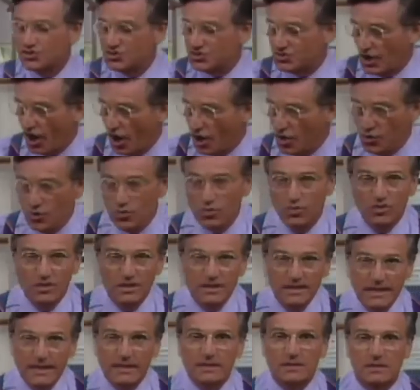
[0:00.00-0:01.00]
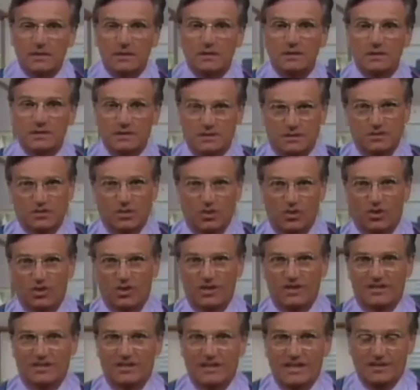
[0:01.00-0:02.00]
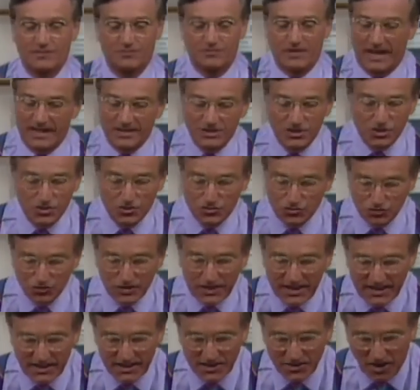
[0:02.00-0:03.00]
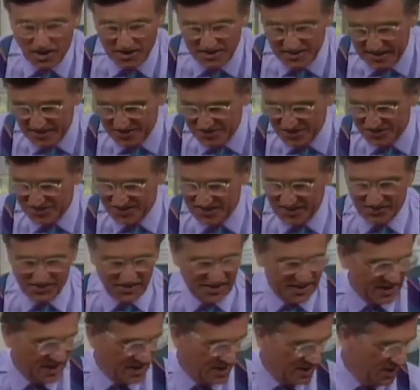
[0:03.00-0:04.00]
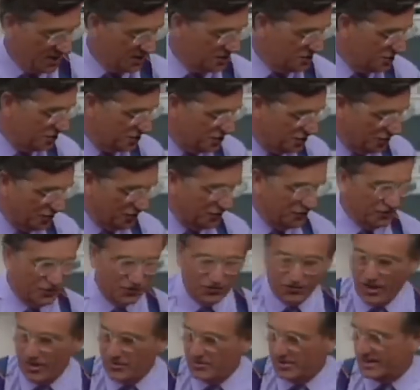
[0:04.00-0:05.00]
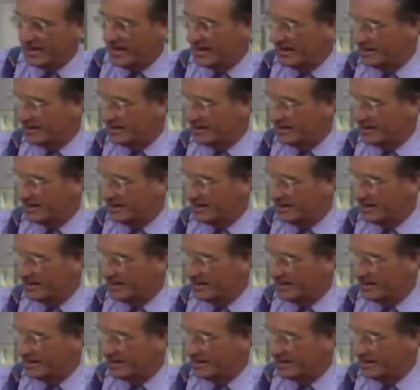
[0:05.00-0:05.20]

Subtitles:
so little oil and fats. It's really not necessary to sort of throw it